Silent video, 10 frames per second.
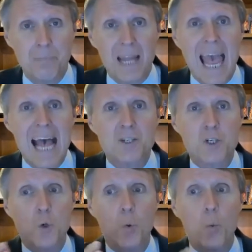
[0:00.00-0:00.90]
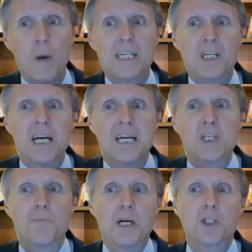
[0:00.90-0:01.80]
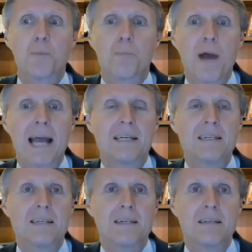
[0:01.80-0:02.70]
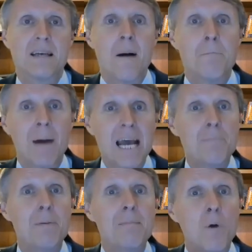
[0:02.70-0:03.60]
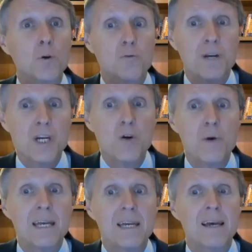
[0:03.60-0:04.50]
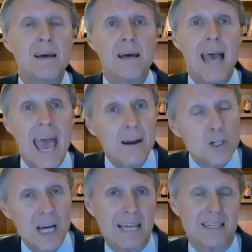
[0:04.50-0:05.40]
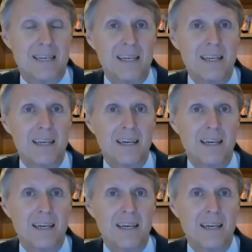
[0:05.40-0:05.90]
as to which spiritual practices might be most renewing, energizing,